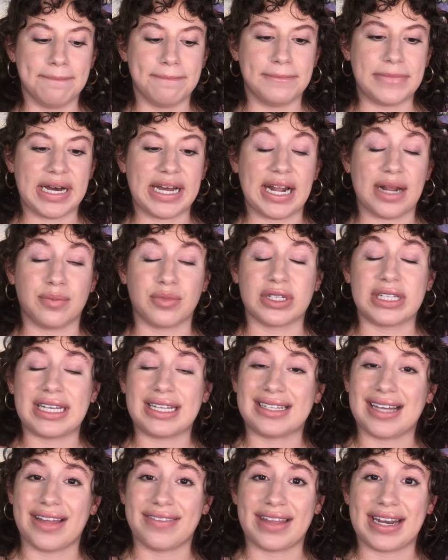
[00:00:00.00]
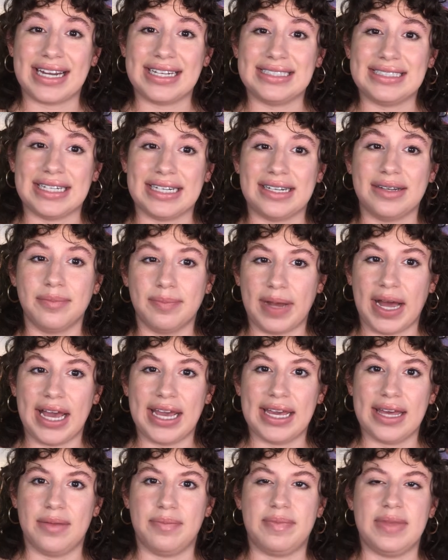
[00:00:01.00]
but I'm really glad that I didn't buy
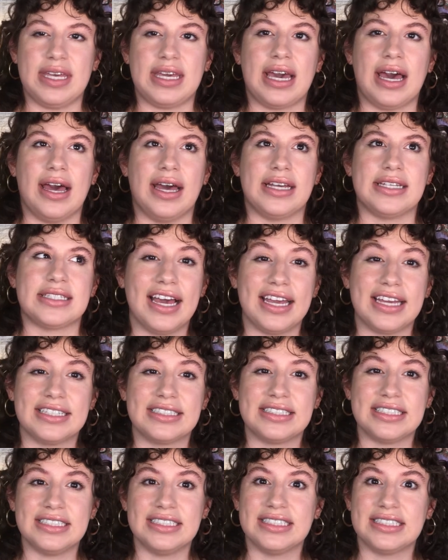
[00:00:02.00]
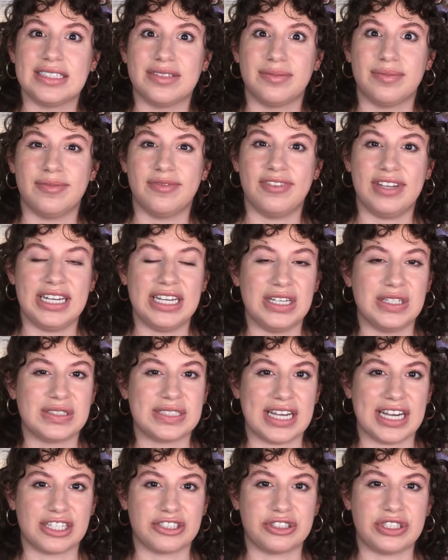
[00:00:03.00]
it, because I had seen some videos
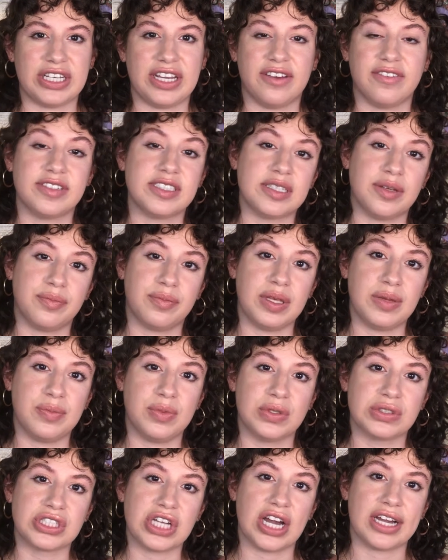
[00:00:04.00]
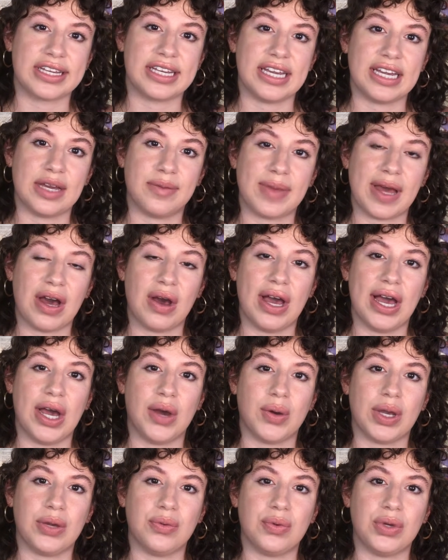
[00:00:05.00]
actually of some people talking about
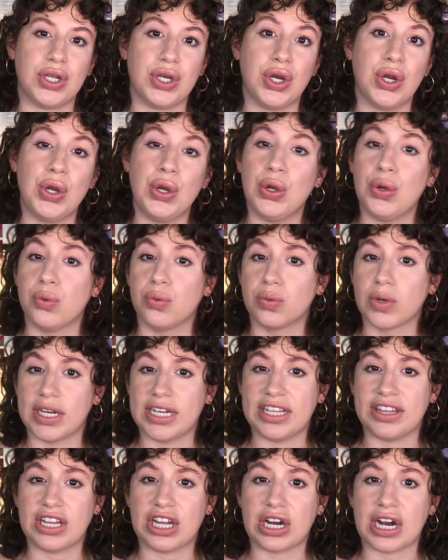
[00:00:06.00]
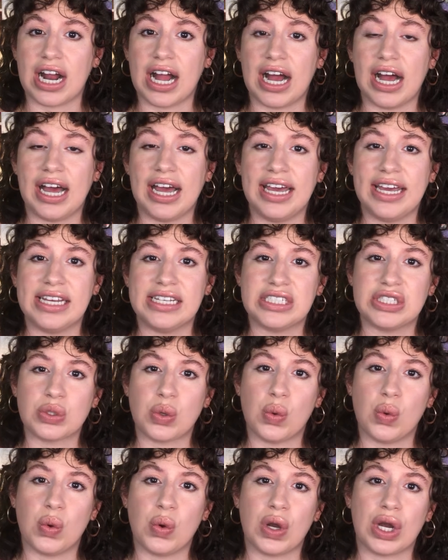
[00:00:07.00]
how it would run in their eyes
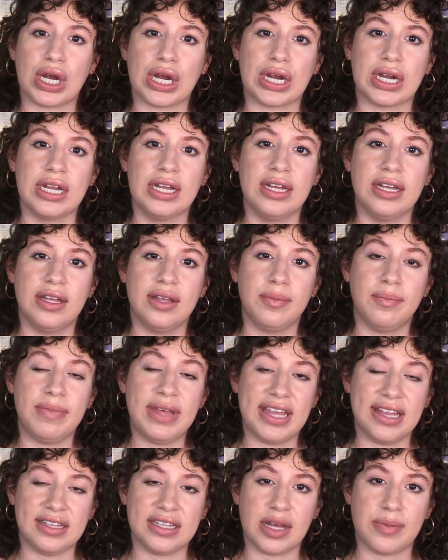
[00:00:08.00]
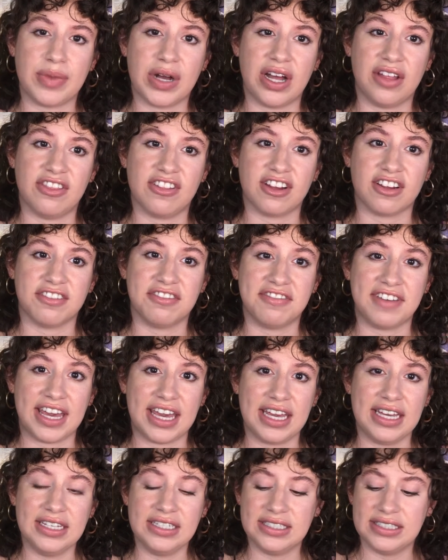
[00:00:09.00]
or pill up on their
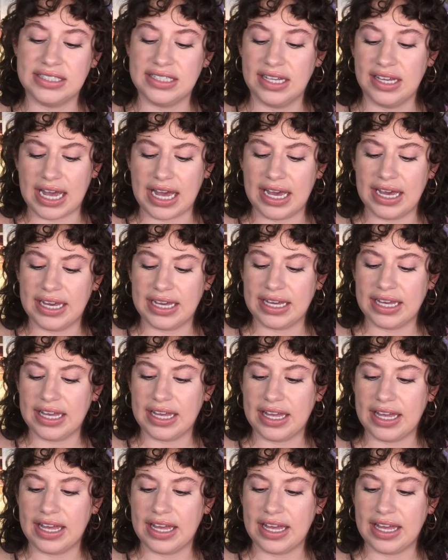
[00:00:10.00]
face. I